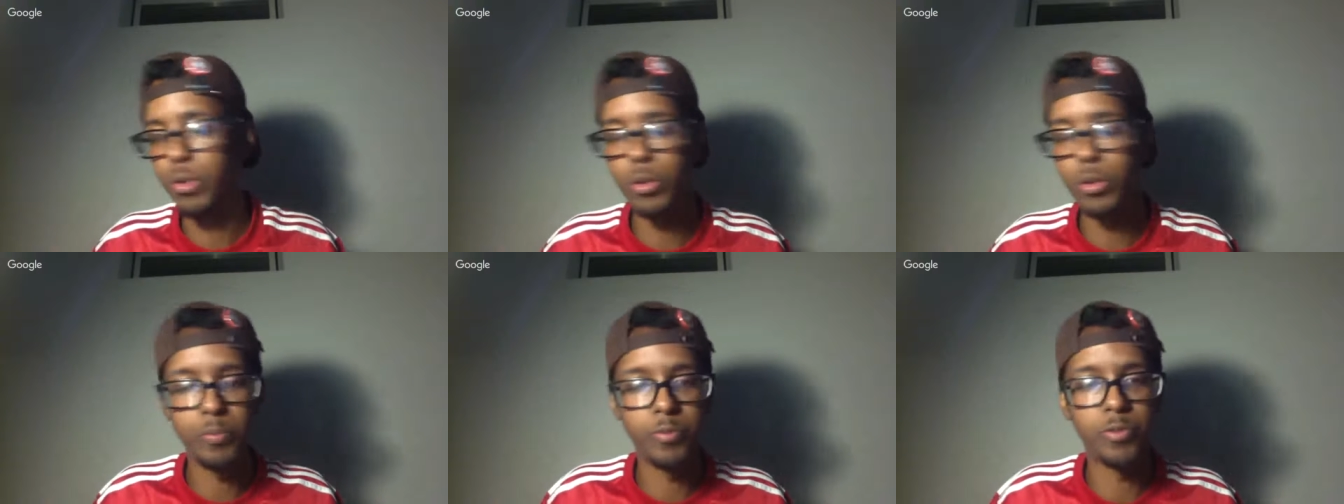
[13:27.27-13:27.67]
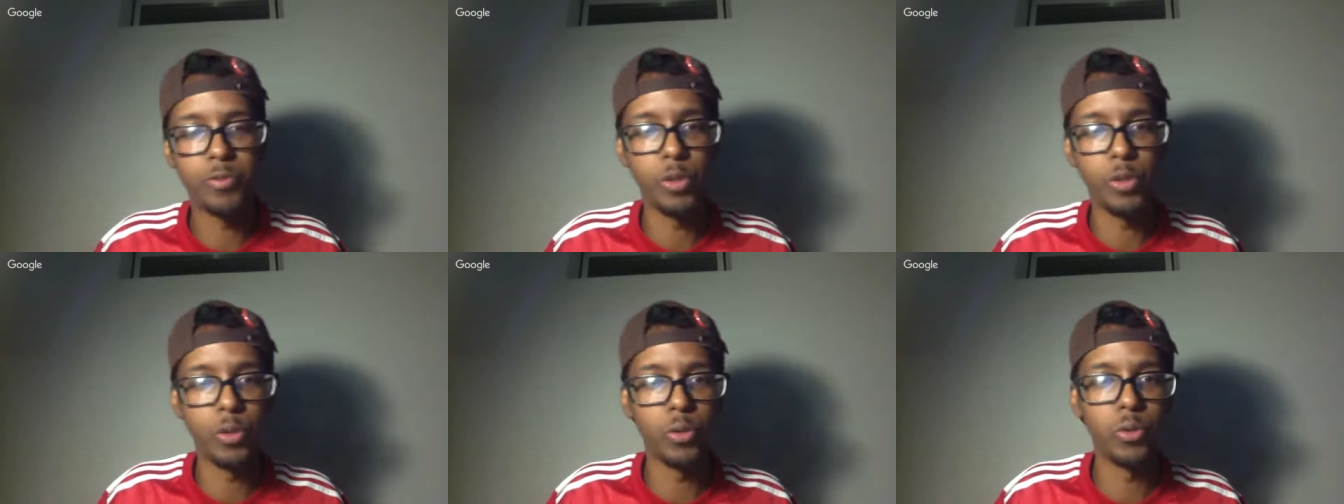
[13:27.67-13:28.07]

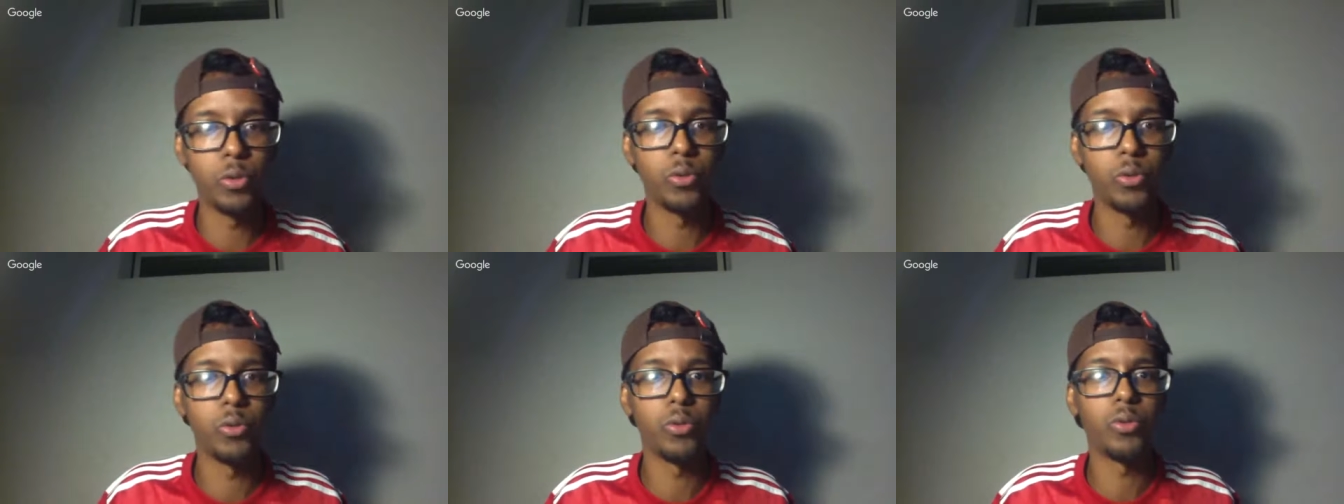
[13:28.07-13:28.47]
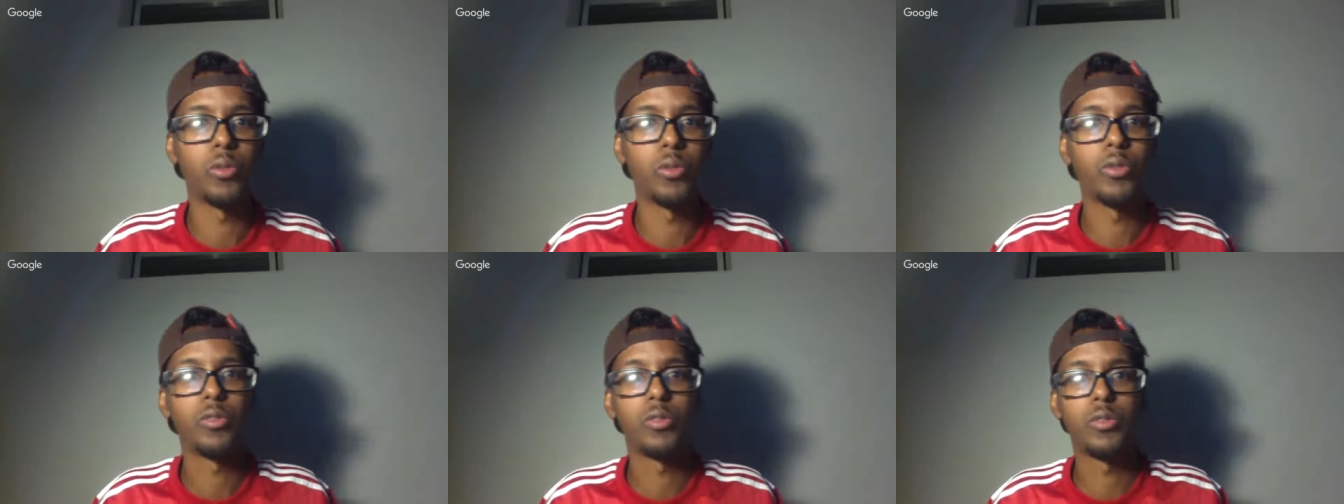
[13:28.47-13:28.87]
food
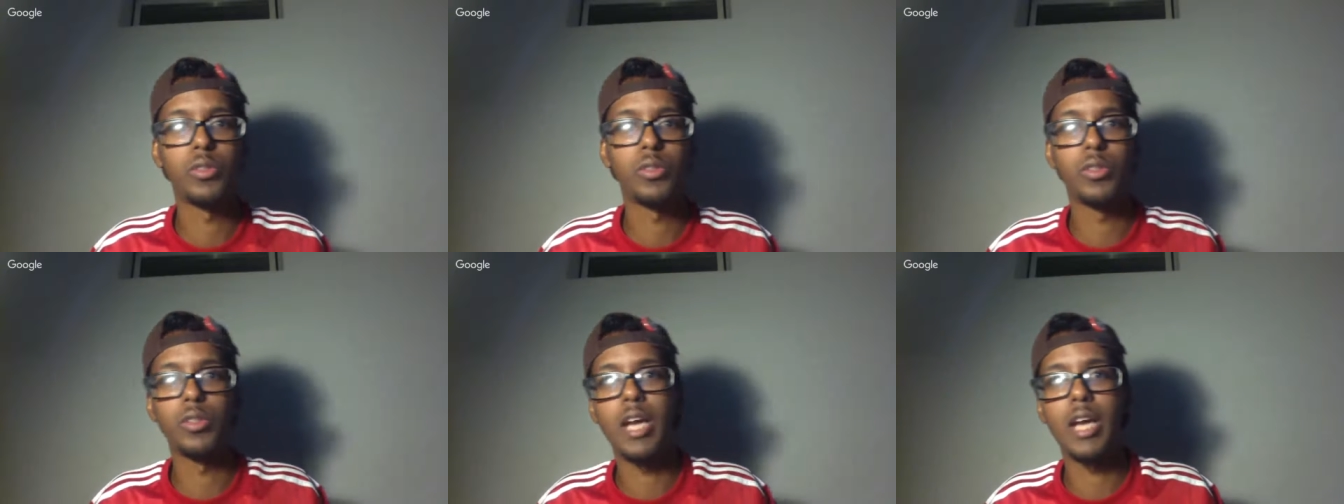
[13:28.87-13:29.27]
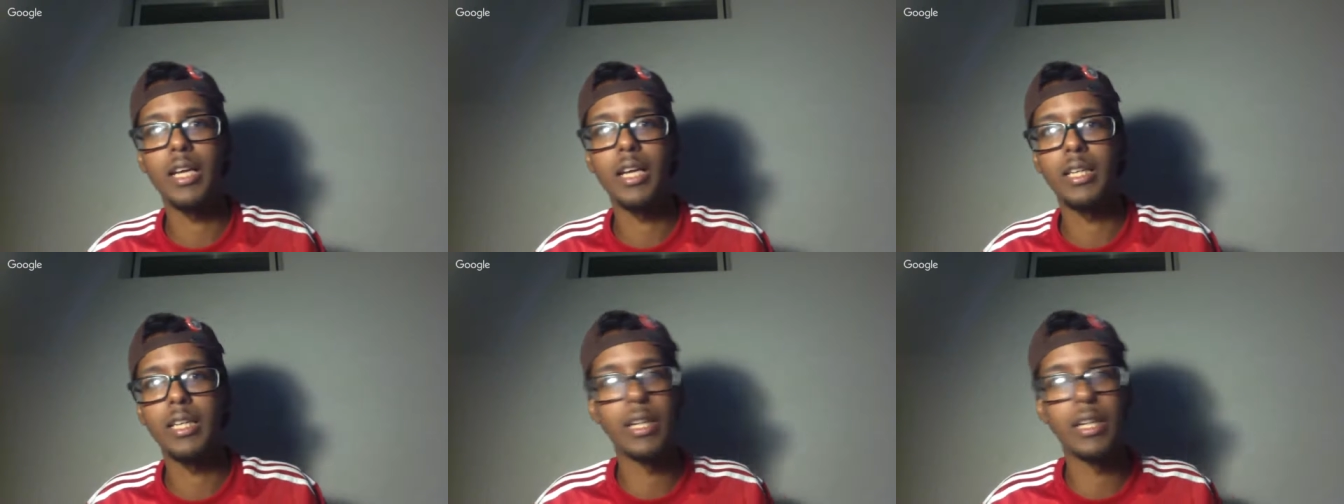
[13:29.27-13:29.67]
to not
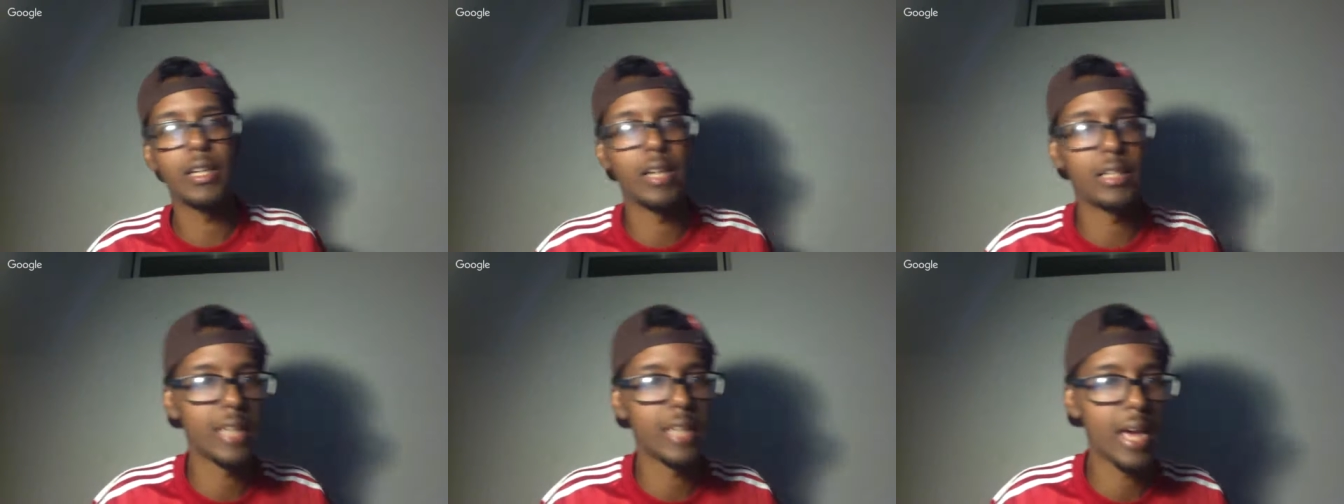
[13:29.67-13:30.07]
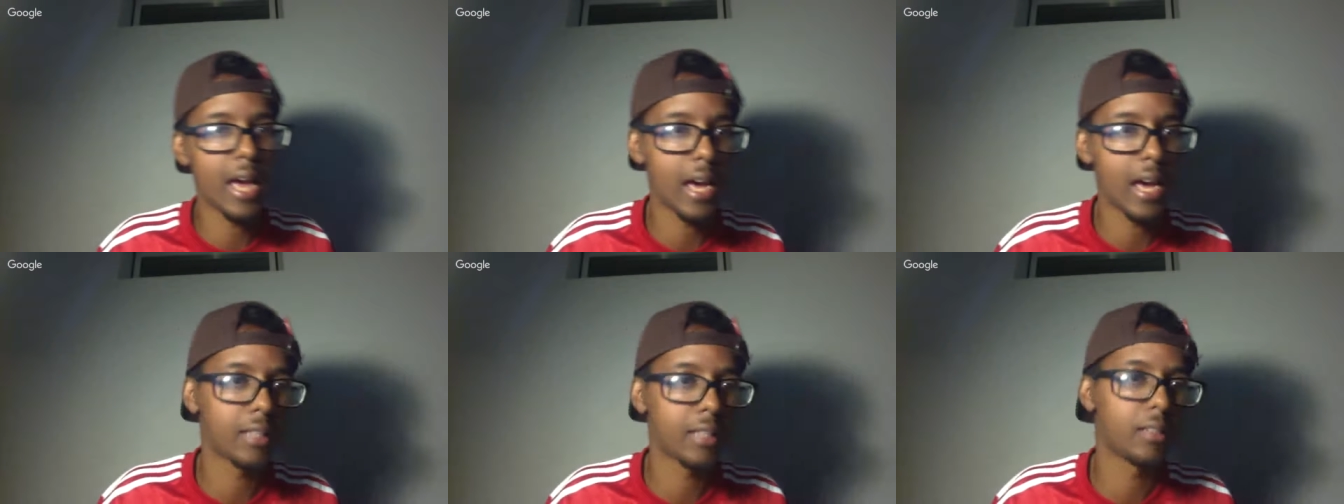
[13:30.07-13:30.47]
get attacked,